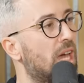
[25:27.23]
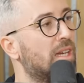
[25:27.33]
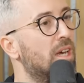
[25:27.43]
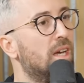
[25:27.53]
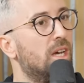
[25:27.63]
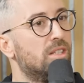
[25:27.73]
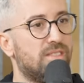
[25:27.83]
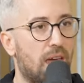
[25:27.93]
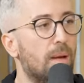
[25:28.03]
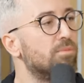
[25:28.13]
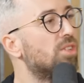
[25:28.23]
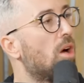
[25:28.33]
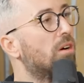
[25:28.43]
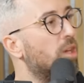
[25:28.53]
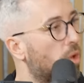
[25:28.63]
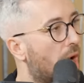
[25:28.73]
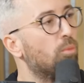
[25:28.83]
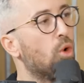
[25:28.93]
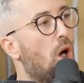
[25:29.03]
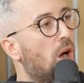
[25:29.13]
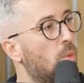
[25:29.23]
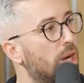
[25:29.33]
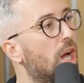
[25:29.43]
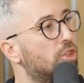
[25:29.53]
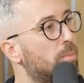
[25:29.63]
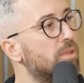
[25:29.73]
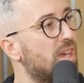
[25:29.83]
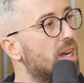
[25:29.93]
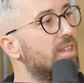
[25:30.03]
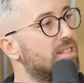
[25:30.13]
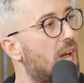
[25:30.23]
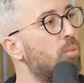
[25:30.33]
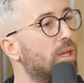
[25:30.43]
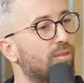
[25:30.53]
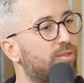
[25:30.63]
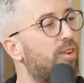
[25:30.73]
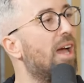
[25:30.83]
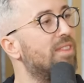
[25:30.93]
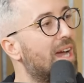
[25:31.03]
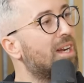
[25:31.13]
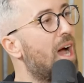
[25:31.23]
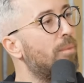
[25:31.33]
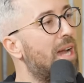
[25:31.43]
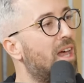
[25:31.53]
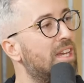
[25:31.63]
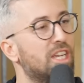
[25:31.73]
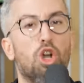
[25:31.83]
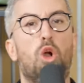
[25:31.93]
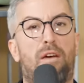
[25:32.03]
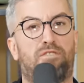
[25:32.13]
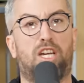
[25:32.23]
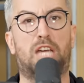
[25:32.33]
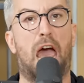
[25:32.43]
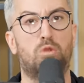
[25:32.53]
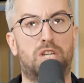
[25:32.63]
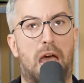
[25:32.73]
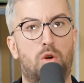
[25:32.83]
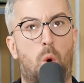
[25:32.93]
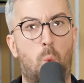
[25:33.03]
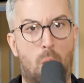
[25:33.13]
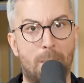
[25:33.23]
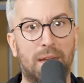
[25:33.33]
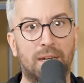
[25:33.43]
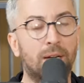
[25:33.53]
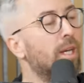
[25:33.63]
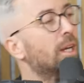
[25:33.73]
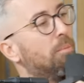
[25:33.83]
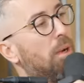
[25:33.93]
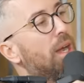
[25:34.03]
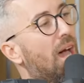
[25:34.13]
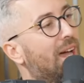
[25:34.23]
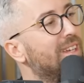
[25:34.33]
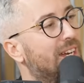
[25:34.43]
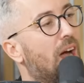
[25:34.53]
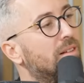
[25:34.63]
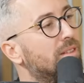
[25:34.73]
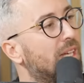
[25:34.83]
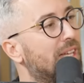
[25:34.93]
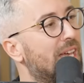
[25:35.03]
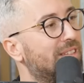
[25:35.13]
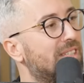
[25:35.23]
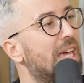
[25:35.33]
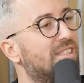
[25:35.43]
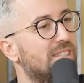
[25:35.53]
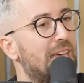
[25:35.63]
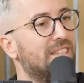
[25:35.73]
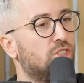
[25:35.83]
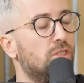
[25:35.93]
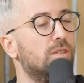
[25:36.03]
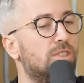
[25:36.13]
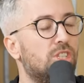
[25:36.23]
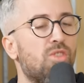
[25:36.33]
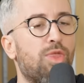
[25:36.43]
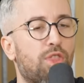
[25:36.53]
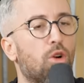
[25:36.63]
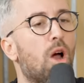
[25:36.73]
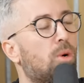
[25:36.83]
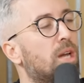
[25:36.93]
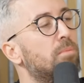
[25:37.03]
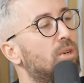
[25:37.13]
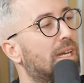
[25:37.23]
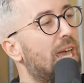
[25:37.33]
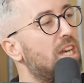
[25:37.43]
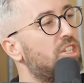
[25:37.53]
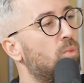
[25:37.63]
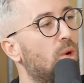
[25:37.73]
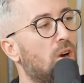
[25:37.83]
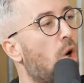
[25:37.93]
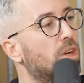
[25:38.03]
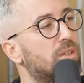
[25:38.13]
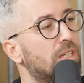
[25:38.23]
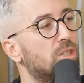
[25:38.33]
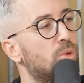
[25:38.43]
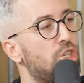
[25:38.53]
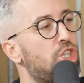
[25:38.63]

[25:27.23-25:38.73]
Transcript: like say i'm sorry or i'm wrong 100% right. of the time we right. can find that commonality you don't have to kowtow to women yes but uh you know it, it's it's it's just thorough communication where all you can do is